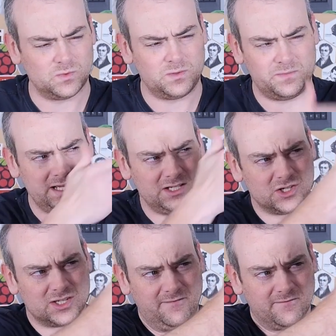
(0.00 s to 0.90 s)
would be
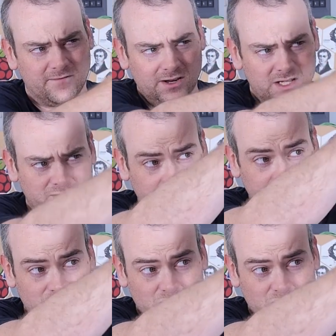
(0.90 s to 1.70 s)
just in front of it,